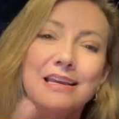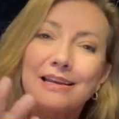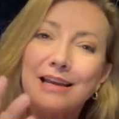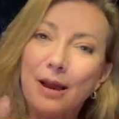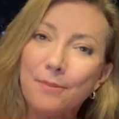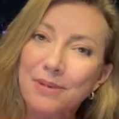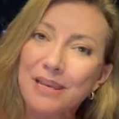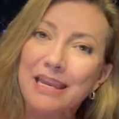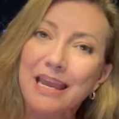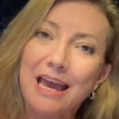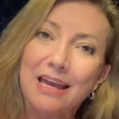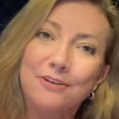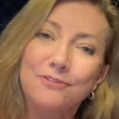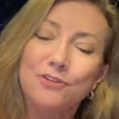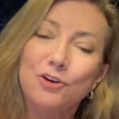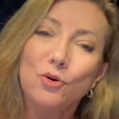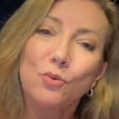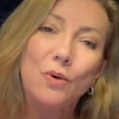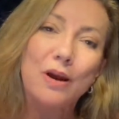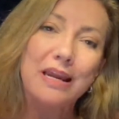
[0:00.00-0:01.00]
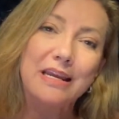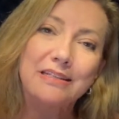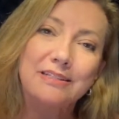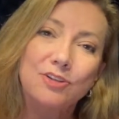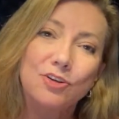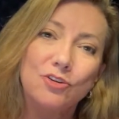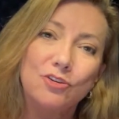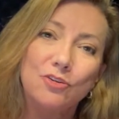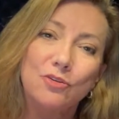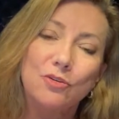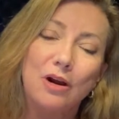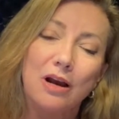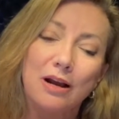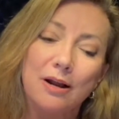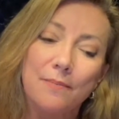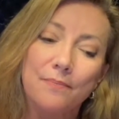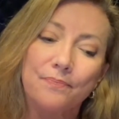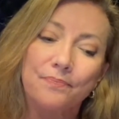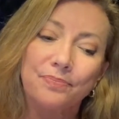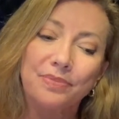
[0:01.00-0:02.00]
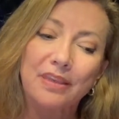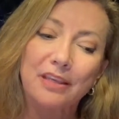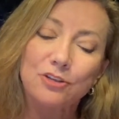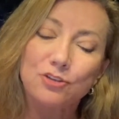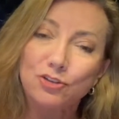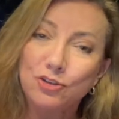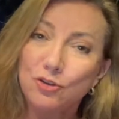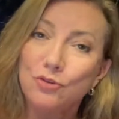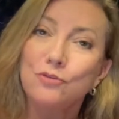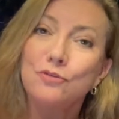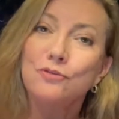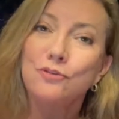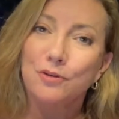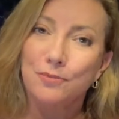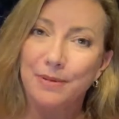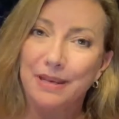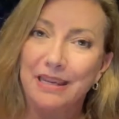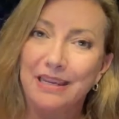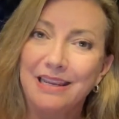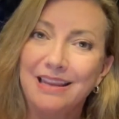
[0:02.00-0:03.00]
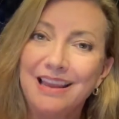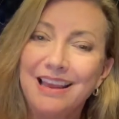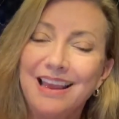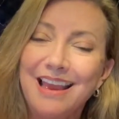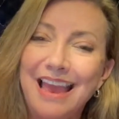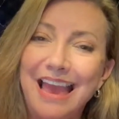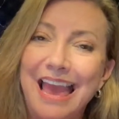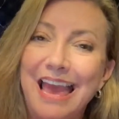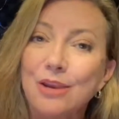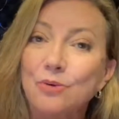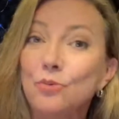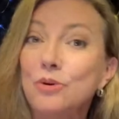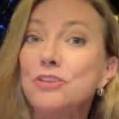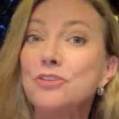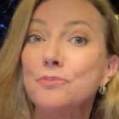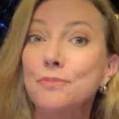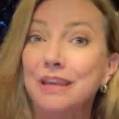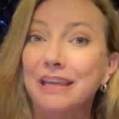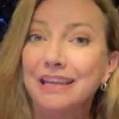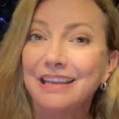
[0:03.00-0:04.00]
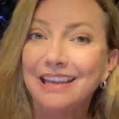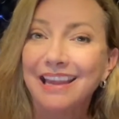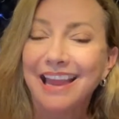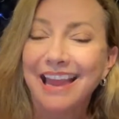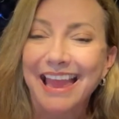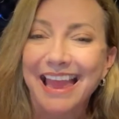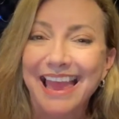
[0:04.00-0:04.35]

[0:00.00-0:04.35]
coming out of your way to um, shoot for me and with me.